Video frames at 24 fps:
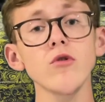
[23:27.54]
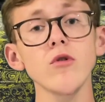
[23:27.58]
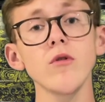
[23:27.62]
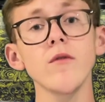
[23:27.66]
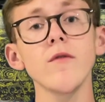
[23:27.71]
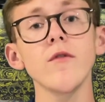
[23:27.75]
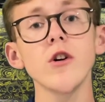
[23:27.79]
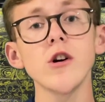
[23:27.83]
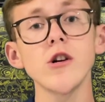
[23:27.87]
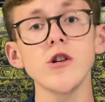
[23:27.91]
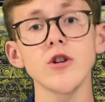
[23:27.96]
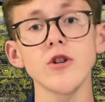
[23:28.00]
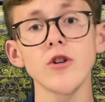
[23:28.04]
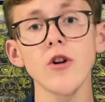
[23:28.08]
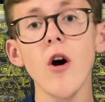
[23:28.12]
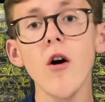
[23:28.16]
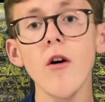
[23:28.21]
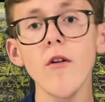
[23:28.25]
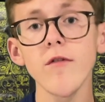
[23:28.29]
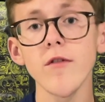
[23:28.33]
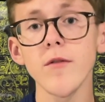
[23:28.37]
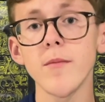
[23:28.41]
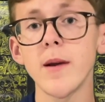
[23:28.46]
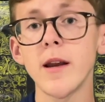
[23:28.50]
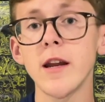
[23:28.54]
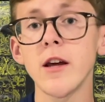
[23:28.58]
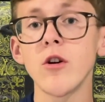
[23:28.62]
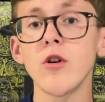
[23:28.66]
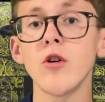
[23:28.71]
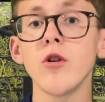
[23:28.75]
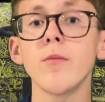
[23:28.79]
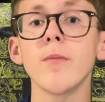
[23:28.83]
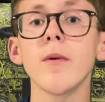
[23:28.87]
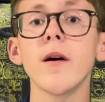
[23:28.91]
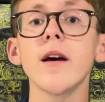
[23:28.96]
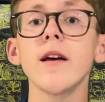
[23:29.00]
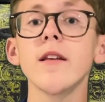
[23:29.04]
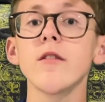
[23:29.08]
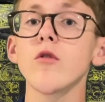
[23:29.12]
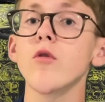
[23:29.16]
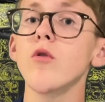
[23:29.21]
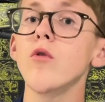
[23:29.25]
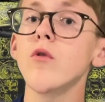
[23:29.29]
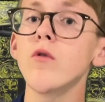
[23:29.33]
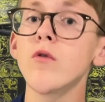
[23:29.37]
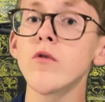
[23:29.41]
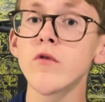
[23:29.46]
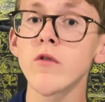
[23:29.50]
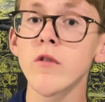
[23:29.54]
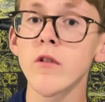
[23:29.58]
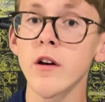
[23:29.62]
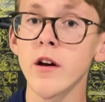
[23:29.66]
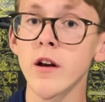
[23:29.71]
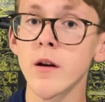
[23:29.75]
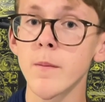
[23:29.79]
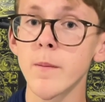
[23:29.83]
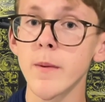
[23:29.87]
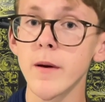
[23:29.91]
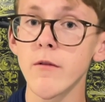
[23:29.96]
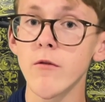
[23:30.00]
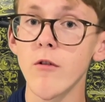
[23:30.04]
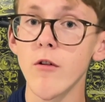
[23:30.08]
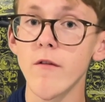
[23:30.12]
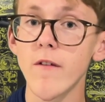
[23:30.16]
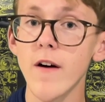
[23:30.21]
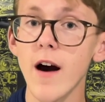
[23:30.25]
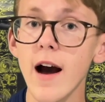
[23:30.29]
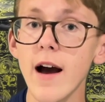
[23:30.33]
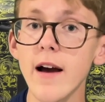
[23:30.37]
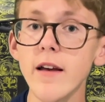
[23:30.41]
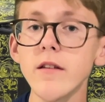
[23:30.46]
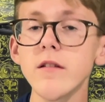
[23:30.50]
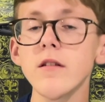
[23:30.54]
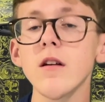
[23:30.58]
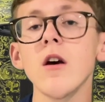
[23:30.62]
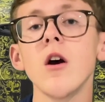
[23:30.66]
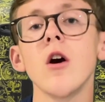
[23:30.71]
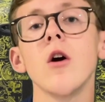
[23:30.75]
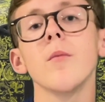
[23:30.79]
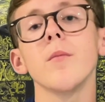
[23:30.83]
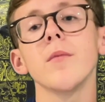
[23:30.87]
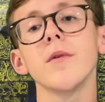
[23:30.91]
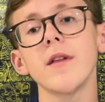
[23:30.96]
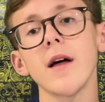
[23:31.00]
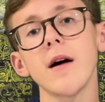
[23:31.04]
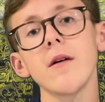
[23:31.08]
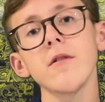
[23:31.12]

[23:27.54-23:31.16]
version of the Mini Cooper is also going to be revised, but that will